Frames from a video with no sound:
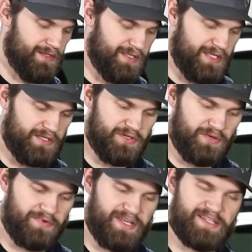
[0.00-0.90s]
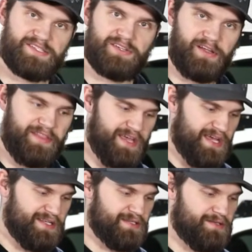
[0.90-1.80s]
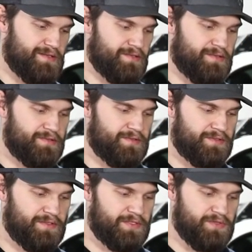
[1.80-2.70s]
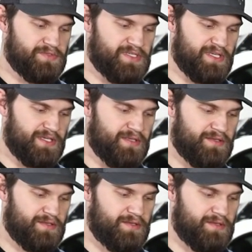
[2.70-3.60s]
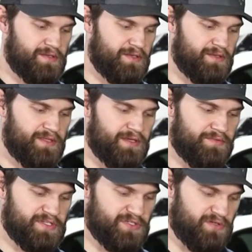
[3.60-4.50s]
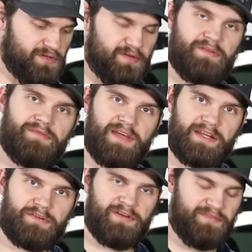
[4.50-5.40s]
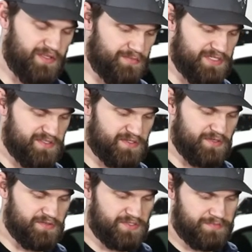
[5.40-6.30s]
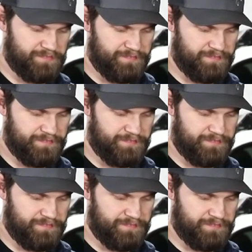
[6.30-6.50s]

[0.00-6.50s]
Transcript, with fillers: And then you can reinstall that using the original factory Phillips head screws.